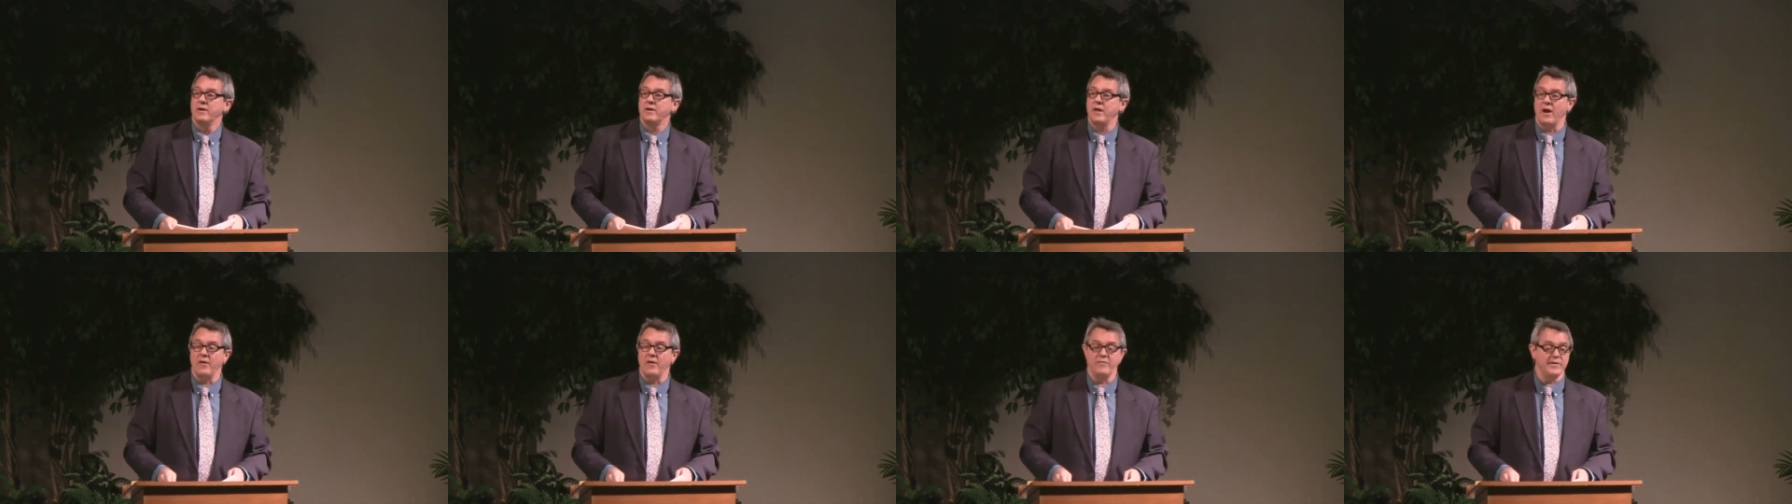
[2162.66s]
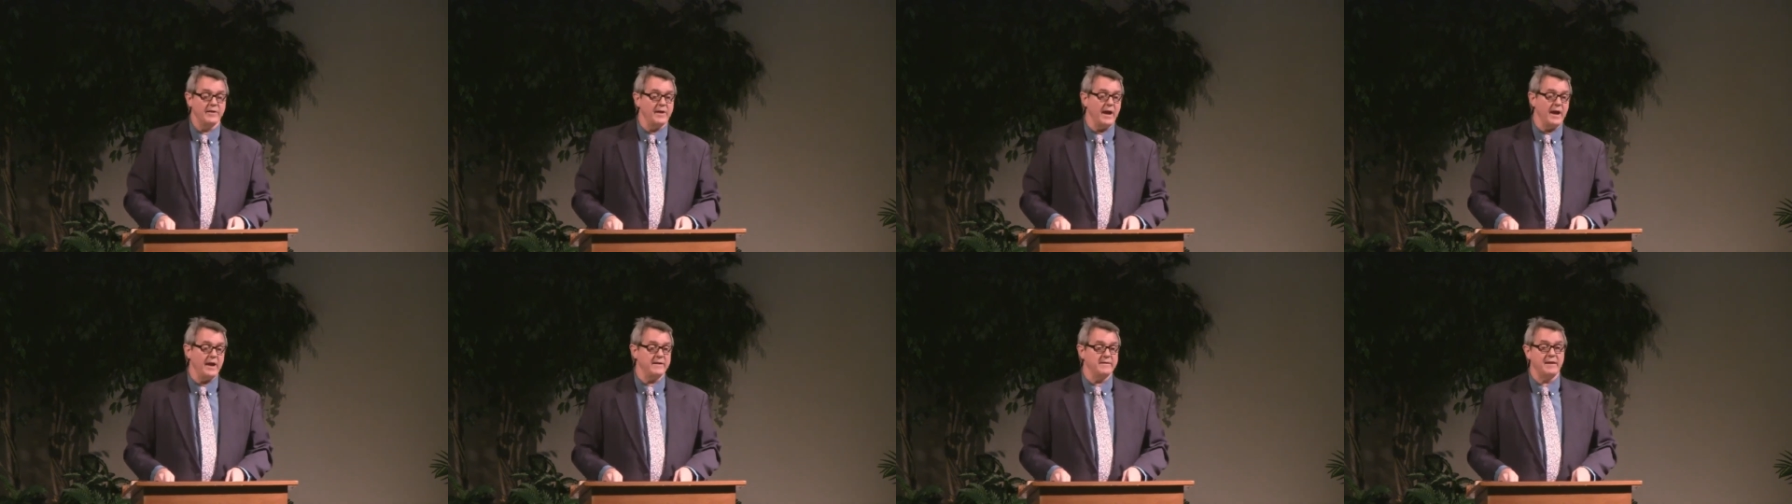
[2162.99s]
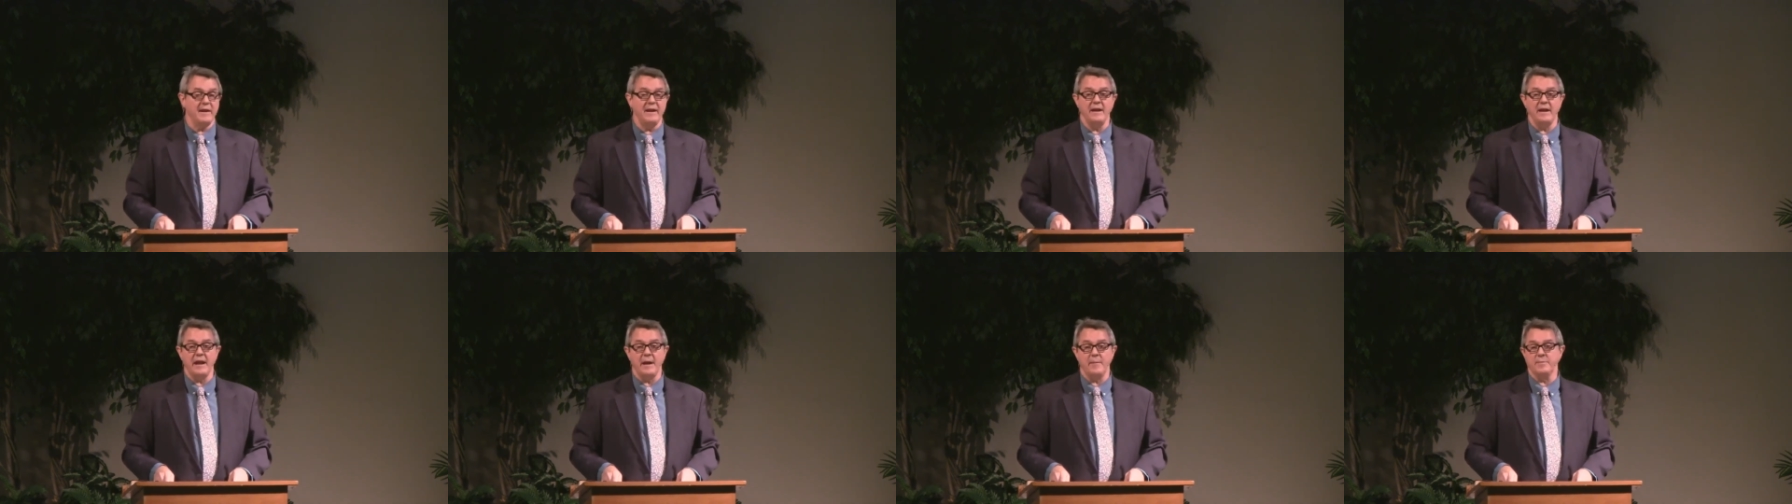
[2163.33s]
COVID
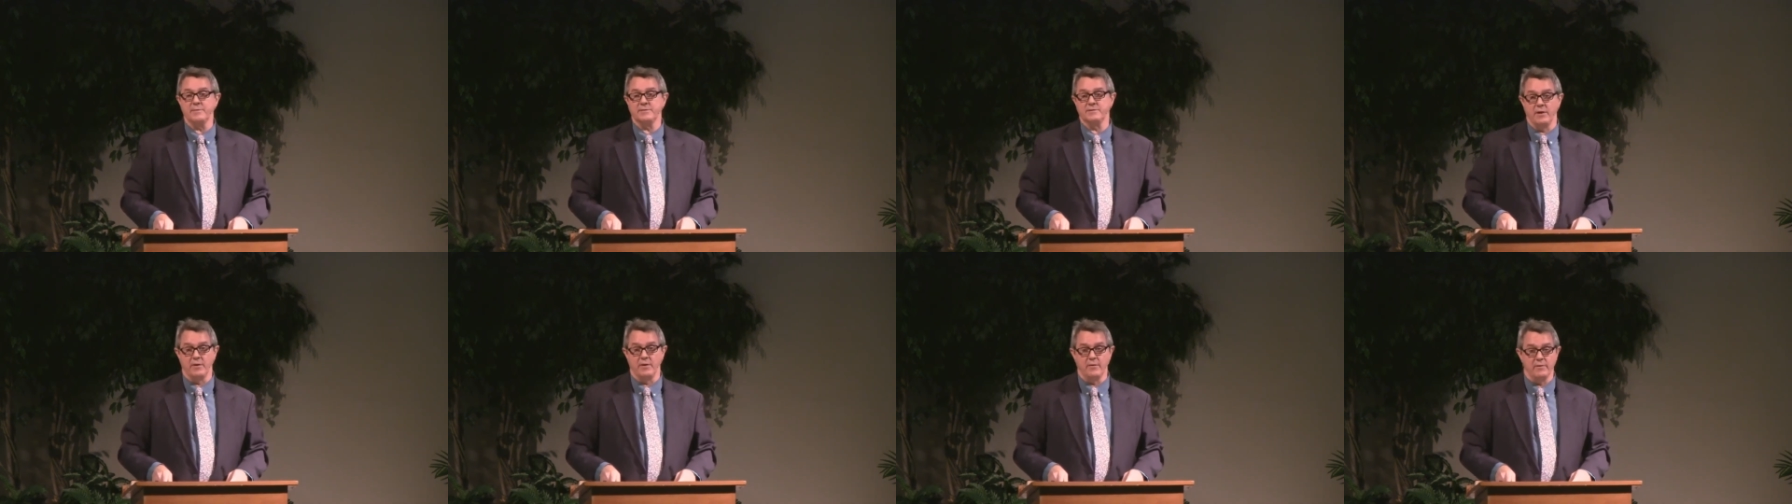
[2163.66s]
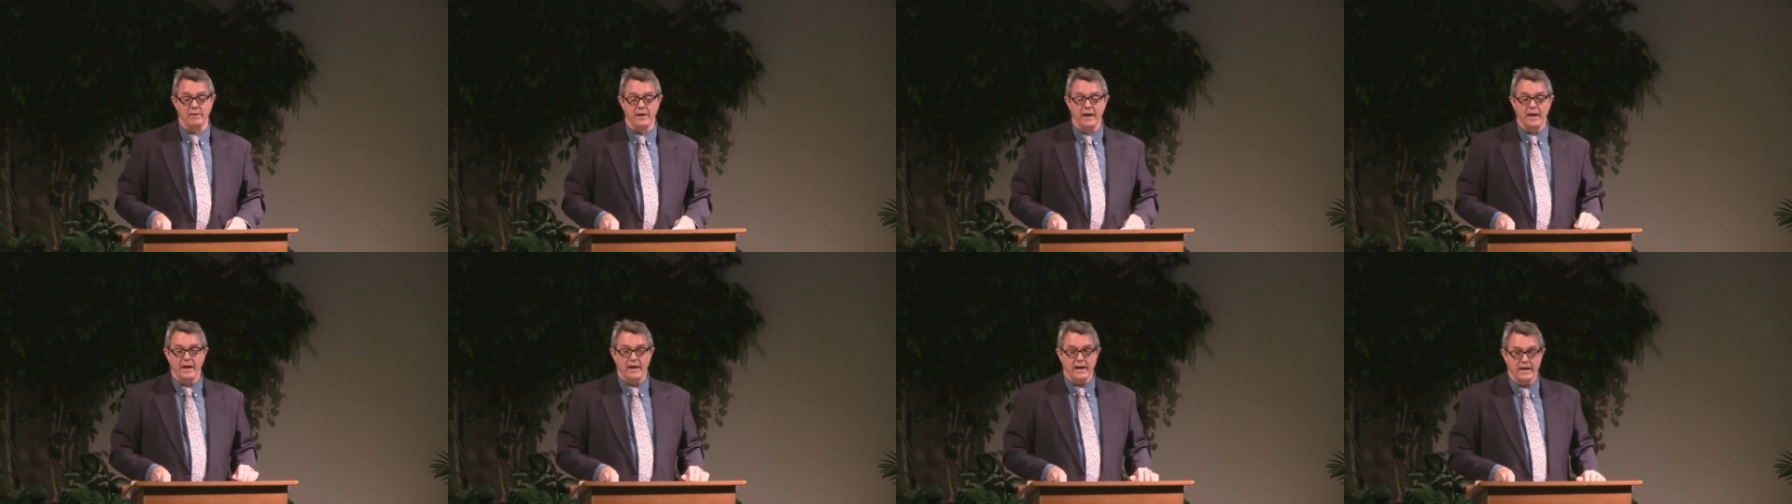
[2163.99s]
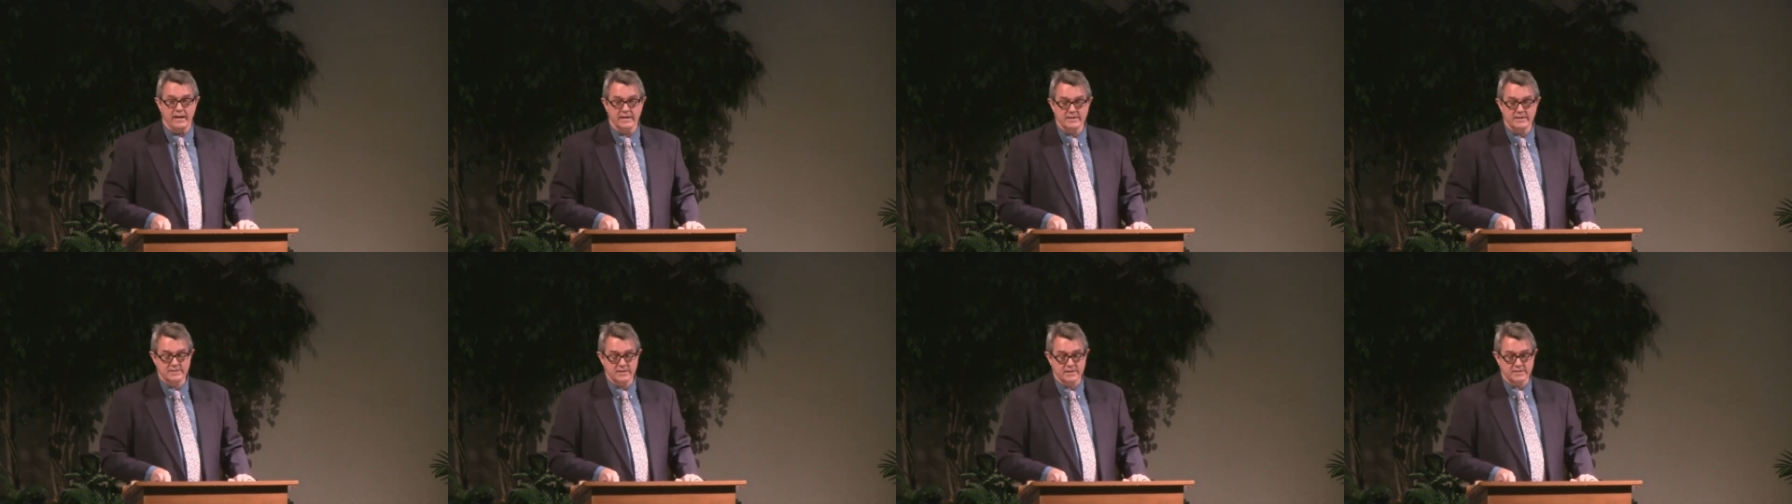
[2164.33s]
19 episode
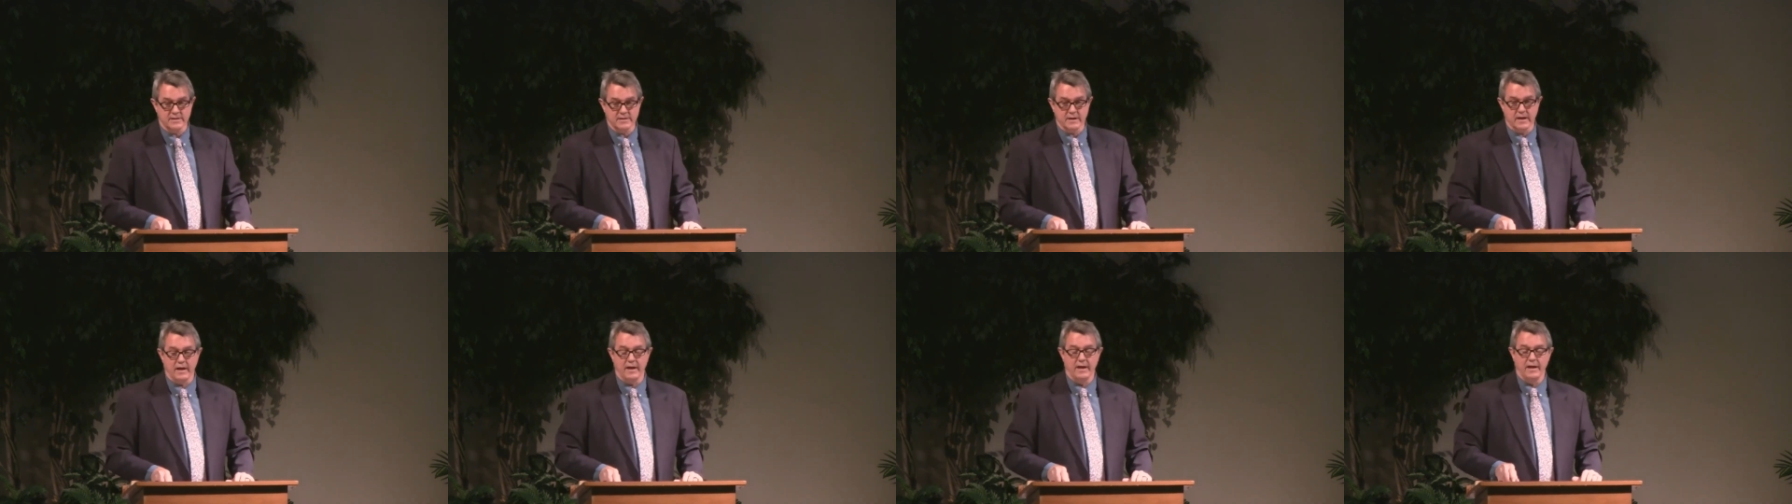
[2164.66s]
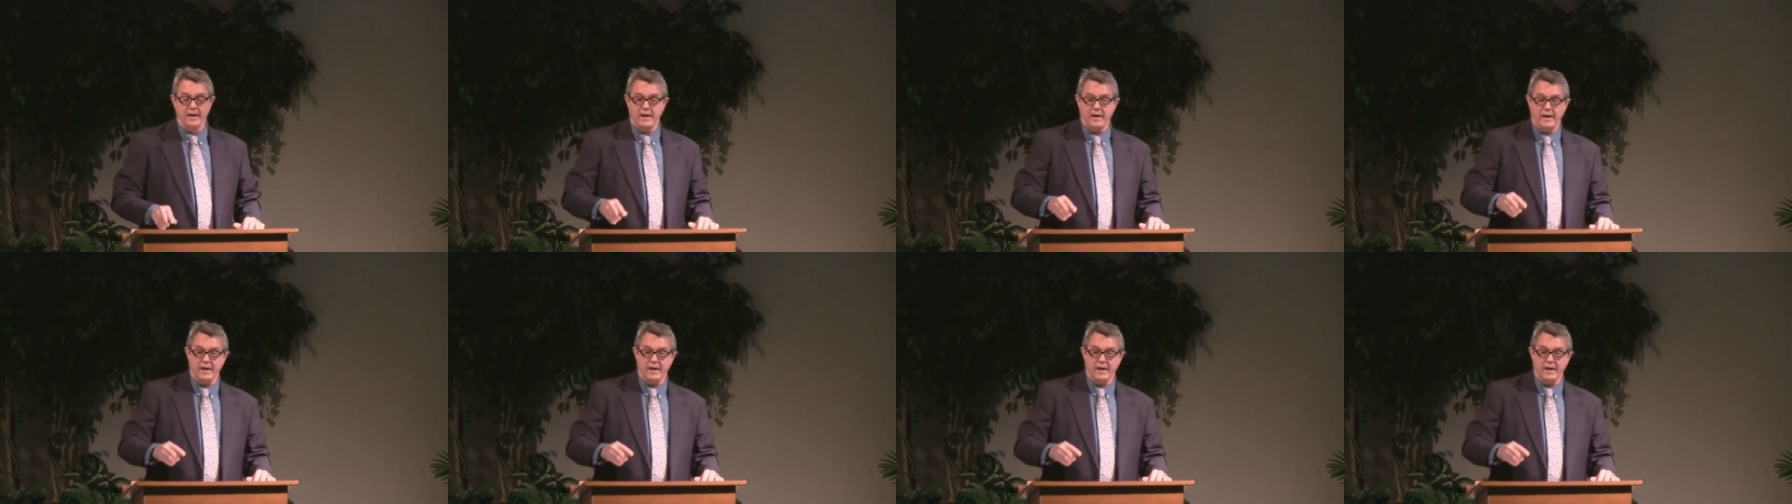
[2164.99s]
is just a,